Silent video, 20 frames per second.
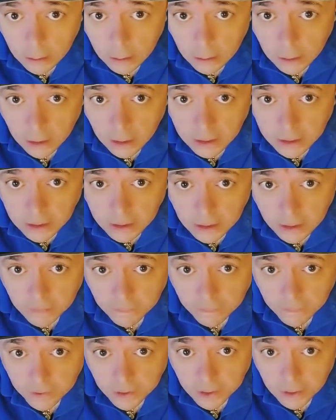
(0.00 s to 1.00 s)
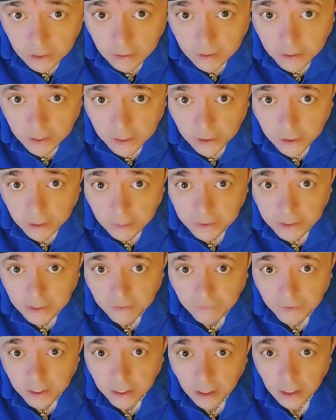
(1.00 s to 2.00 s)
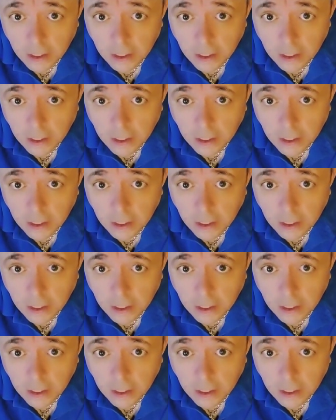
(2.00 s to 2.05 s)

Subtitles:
Hi Stephanie, I think your name's Stephanie.